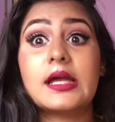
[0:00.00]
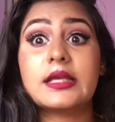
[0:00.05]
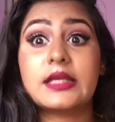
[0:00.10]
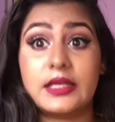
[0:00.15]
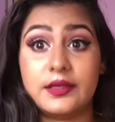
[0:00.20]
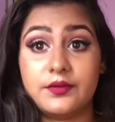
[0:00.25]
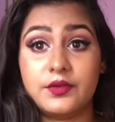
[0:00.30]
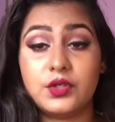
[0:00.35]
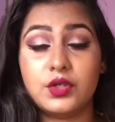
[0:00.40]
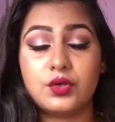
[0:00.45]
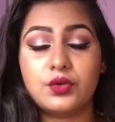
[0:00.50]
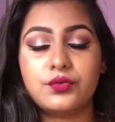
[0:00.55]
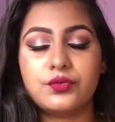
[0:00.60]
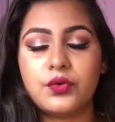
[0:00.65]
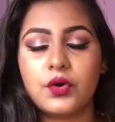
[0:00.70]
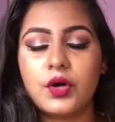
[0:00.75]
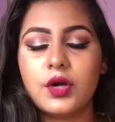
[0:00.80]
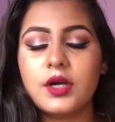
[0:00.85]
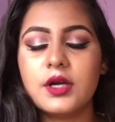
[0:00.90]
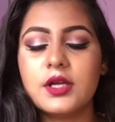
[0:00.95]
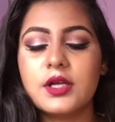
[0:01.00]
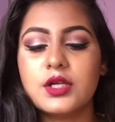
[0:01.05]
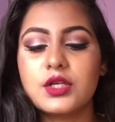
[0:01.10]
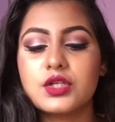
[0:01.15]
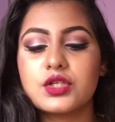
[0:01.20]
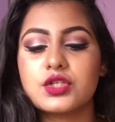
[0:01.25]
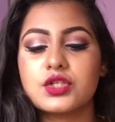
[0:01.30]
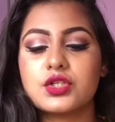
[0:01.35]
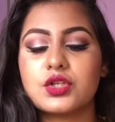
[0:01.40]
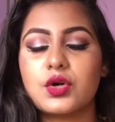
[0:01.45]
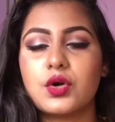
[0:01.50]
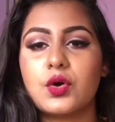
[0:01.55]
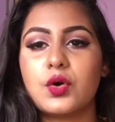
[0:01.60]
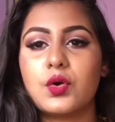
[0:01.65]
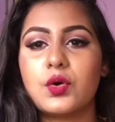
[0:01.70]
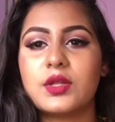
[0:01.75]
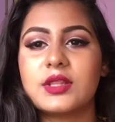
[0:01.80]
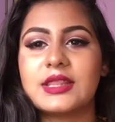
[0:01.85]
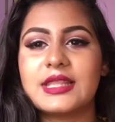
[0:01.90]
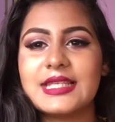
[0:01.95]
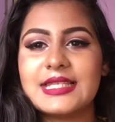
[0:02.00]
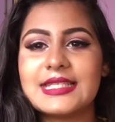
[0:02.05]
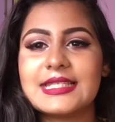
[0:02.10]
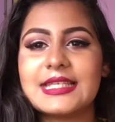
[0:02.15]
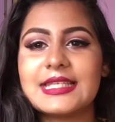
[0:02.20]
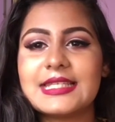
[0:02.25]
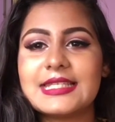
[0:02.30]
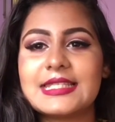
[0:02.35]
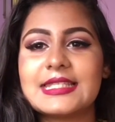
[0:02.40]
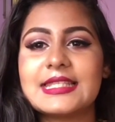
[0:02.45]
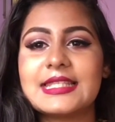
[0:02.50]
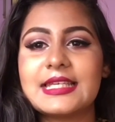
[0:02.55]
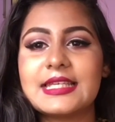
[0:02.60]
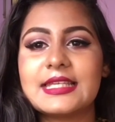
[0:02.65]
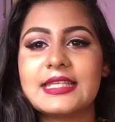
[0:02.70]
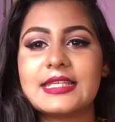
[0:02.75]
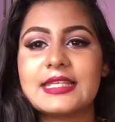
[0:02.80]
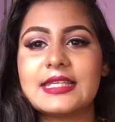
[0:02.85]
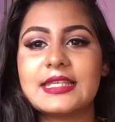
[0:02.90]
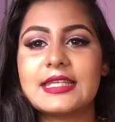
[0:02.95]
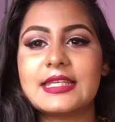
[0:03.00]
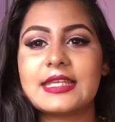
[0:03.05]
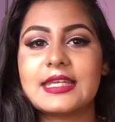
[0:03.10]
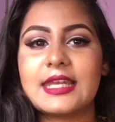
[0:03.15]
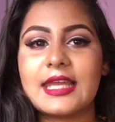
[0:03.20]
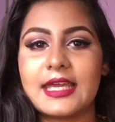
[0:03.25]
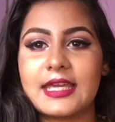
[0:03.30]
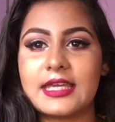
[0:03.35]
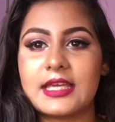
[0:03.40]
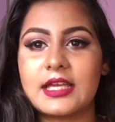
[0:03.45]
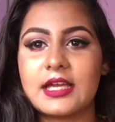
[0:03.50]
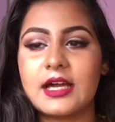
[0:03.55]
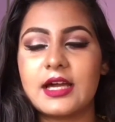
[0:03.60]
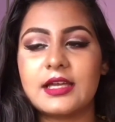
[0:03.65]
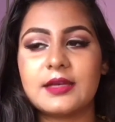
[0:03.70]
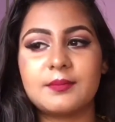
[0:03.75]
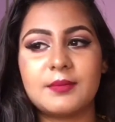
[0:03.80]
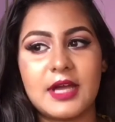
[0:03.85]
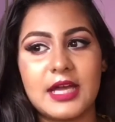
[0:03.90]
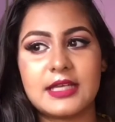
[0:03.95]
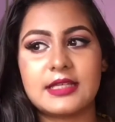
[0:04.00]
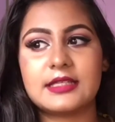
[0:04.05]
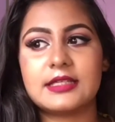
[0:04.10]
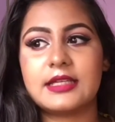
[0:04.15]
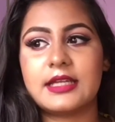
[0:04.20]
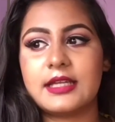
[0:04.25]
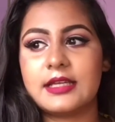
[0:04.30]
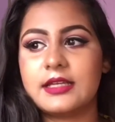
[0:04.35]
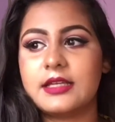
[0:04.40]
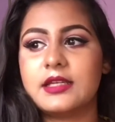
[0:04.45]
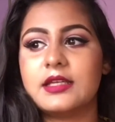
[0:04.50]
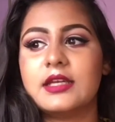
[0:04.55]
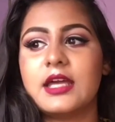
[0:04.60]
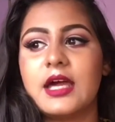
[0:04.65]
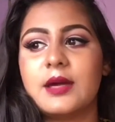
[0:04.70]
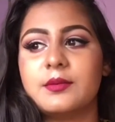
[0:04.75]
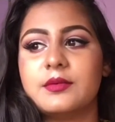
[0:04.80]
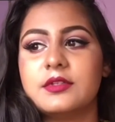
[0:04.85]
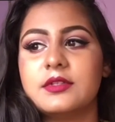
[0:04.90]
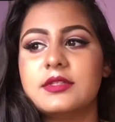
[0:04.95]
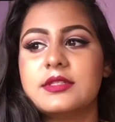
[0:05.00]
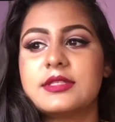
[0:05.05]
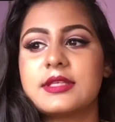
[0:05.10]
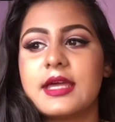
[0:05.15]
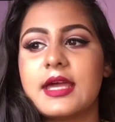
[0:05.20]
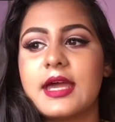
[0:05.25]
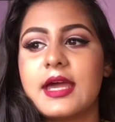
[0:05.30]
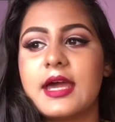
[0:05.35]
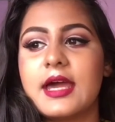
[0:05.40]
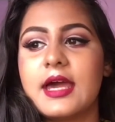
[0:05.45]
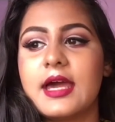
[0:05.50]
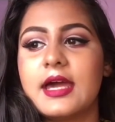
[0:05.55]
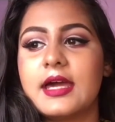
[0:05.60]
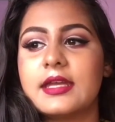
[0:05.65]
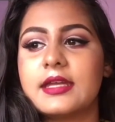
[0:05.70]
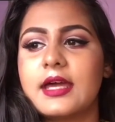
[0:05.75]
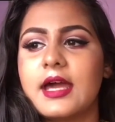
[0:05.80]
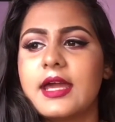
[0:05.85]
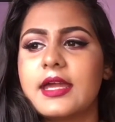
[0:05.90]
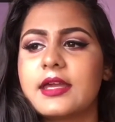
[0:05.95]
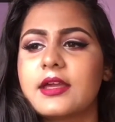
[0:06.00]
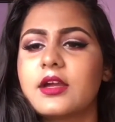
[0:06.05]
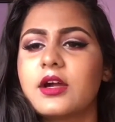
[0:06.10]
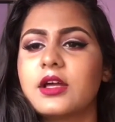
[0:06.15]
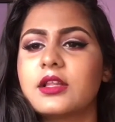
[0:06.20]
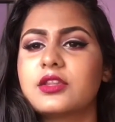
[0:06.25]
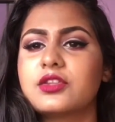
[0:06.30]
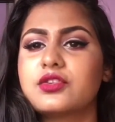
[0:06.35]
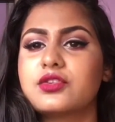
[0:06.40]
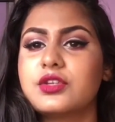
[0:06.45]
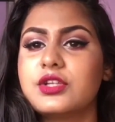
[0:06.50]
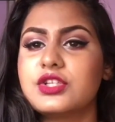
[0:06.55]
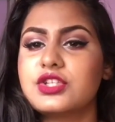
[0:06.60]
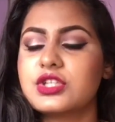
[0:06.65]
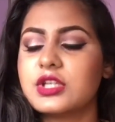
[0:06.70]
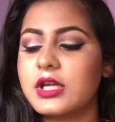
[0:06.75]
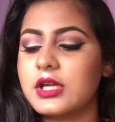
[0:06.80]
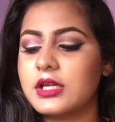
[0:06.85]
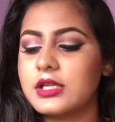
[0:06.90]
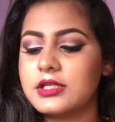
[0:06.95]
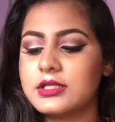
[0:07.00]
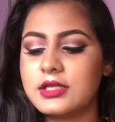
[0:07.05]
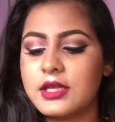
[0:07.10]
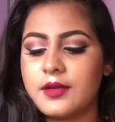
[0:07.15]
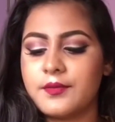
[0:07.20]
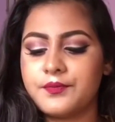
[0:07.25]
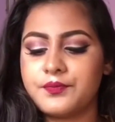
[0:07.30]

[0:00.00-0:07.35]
giving you for. So this is the Nykaa matte nail enamels and I got three shades.